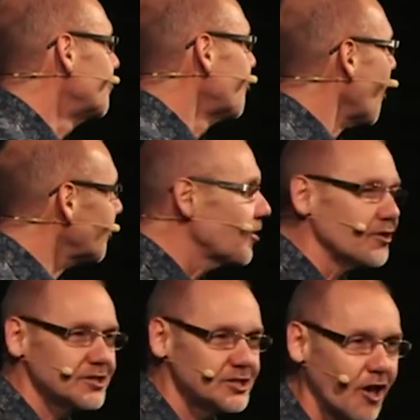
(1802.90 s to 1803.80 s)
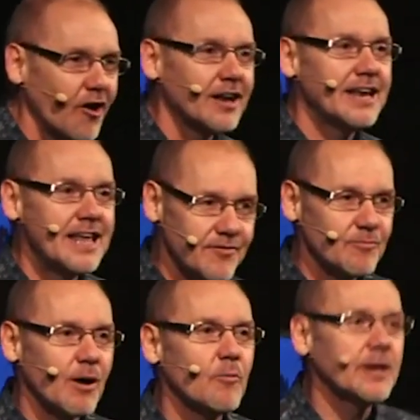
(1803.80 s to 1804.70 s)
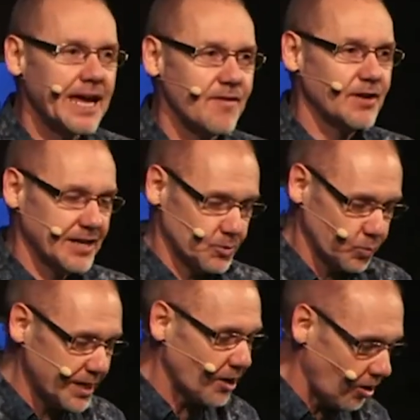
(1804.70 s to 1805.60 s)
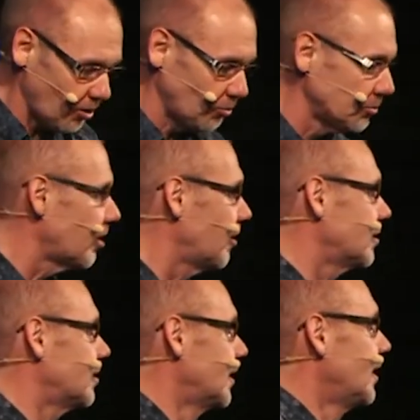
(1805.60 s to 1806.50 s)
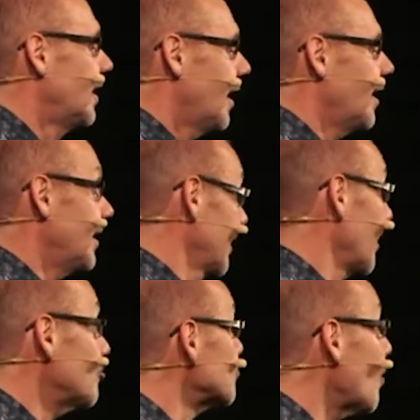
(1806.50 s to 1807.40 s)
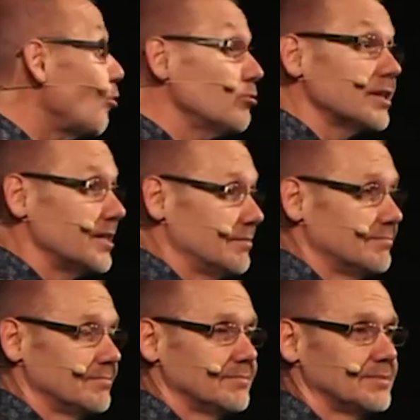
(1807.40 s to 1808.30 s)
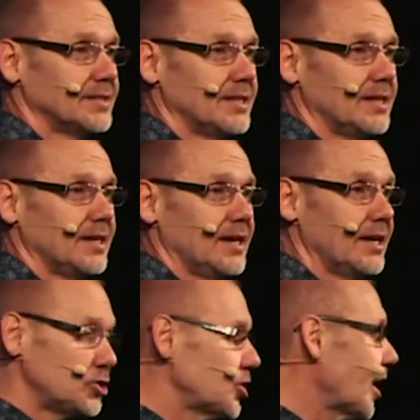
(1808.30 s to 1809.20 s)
rather than start living when we're giving, is we hold on and it goes moldy. And